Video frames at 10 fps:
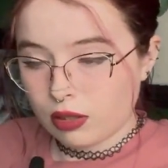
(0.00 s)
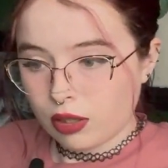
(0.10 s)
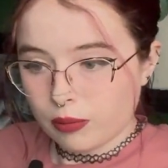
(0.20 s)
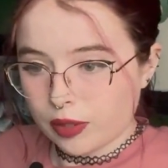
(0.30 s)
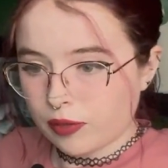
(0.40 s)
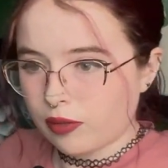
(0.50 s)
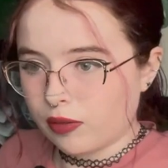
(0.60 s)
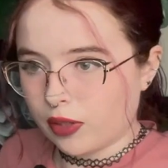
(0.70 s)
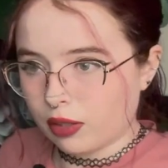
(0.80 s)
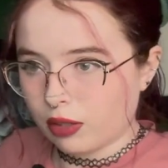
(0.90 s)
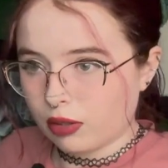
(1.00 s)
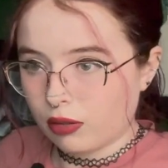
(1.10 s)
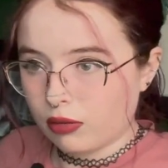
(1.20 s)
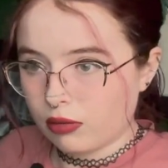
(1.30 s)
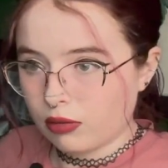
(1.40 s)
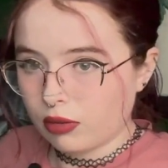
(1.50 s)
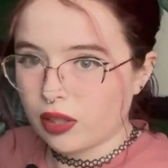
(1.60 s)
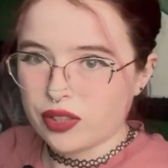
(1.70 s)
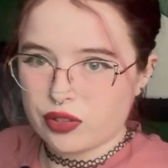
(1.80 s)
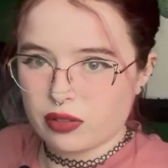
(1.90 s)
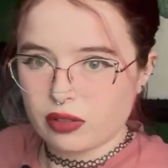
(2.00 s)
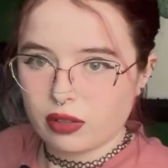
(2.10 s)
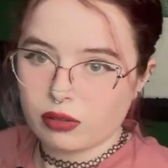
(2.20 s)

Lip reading: My favorite Van Gogh, I should say.